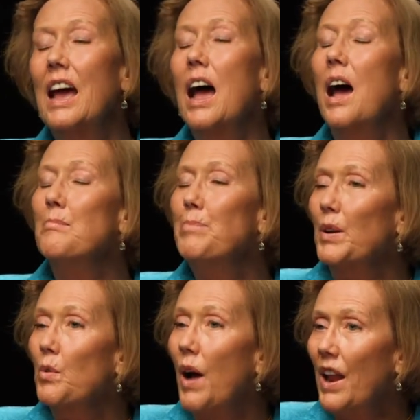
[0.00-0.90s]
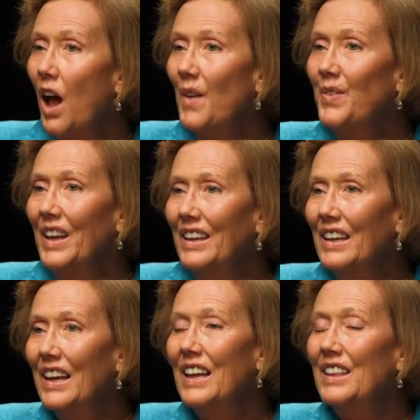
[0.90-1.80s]
Um, but quite often,
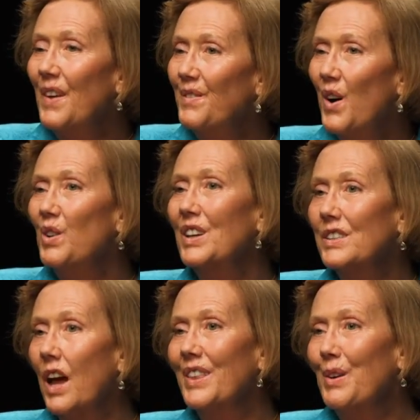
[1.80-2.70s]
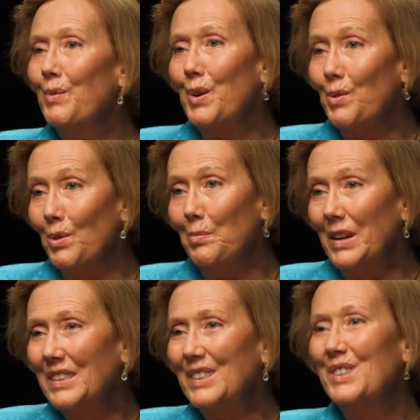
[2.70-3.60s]
they focus on the
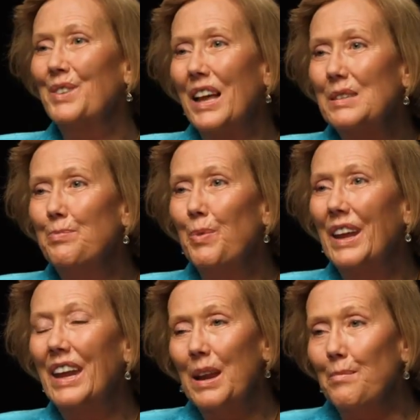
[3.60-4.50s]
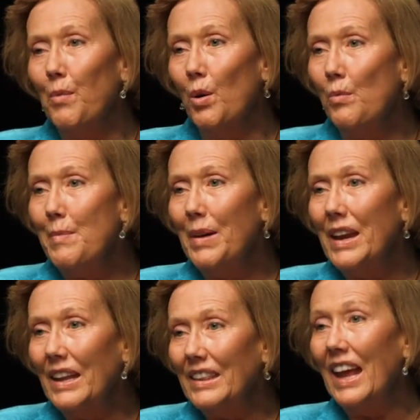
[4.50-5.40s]
recruitment, so that's bringing in more women
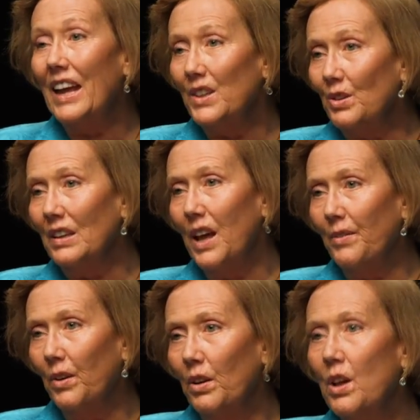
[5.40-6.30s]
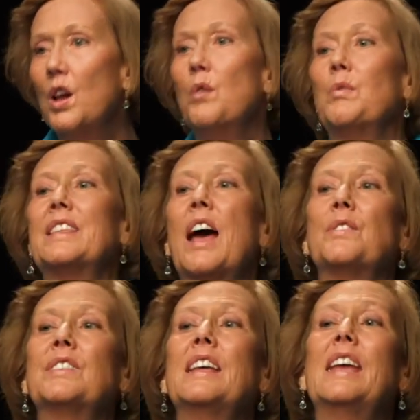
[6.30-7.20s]
at the entry level,
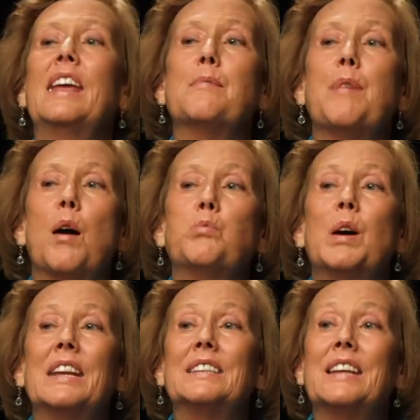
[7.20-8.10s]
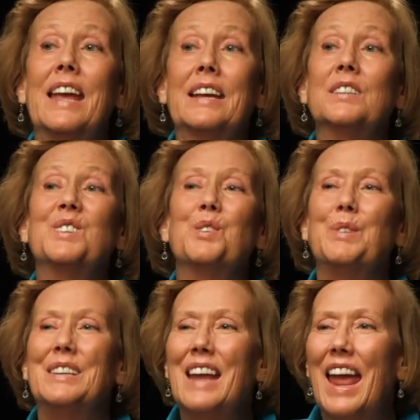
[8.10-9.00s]
without thinking about what it takes to
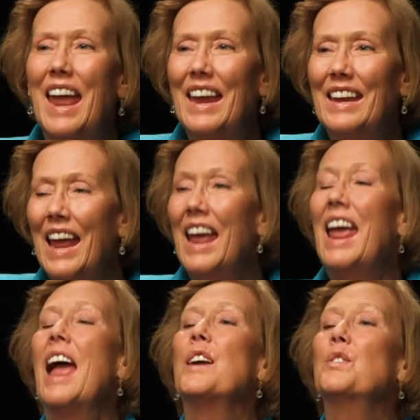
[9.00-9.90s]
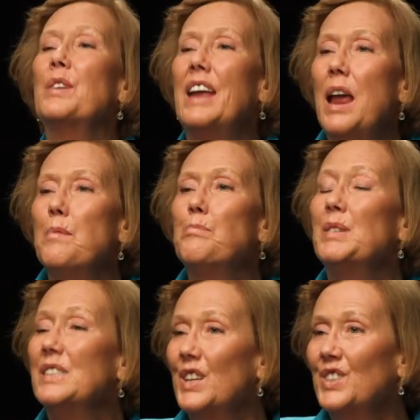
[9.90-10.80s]
retain and create
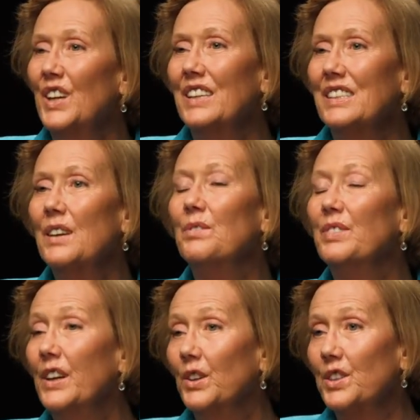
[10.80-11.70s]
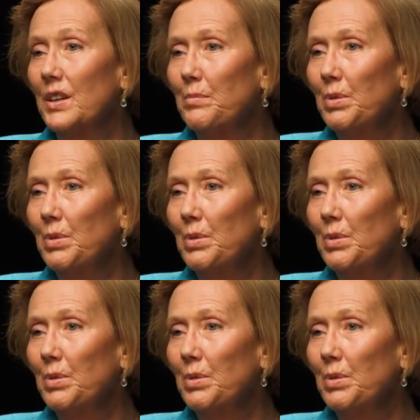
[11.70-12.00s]
positions of leadership